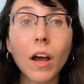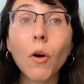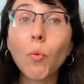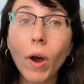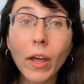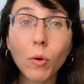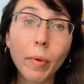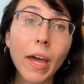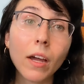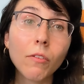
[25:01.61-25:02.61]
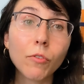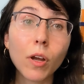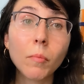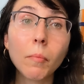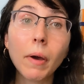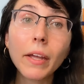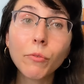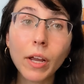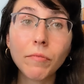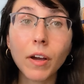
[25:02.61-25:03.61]
a while back from My
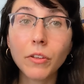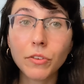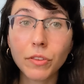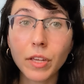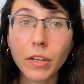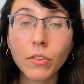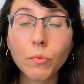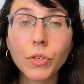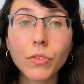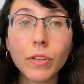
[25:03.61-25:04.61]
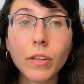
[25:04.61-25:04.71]
Grandfather's Things, which is